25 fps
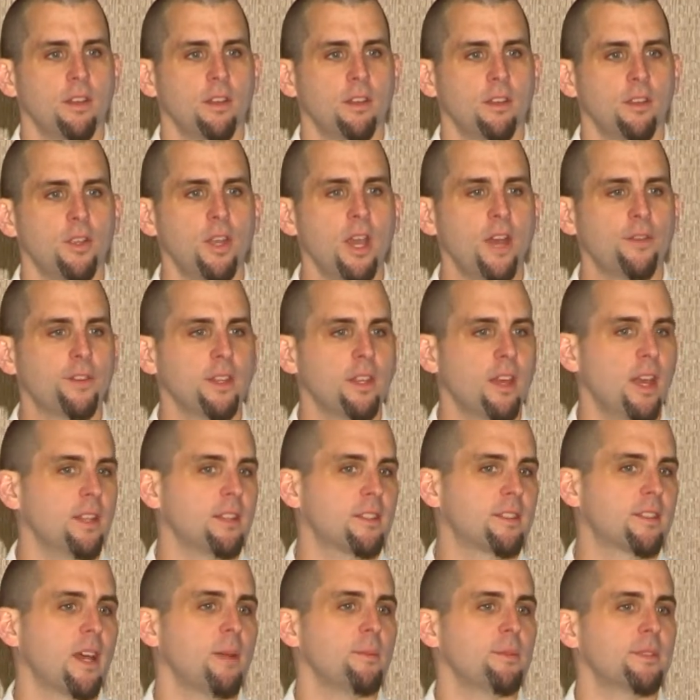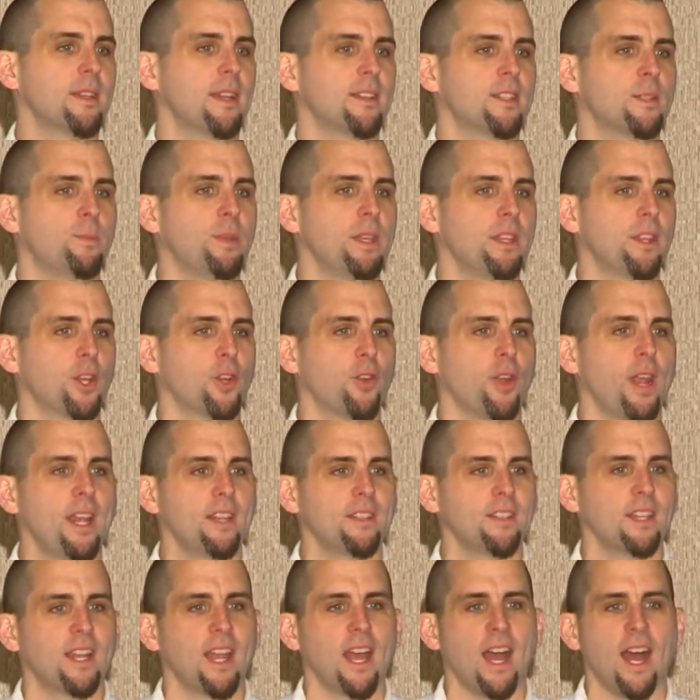You have to, in some sense, be the
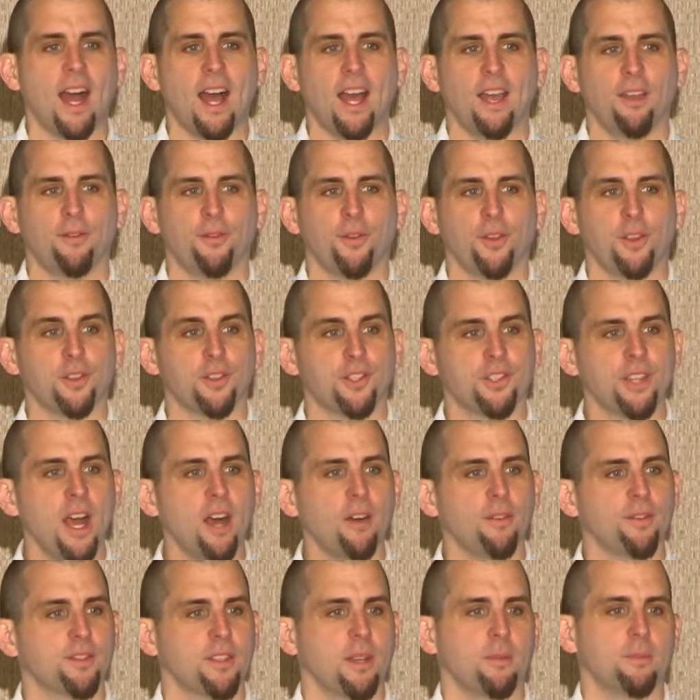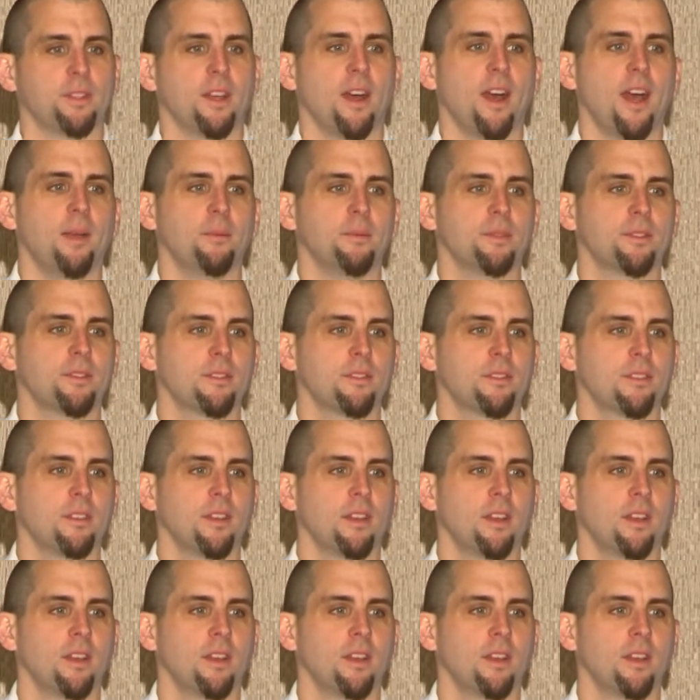crazy guy for yourself sometimes.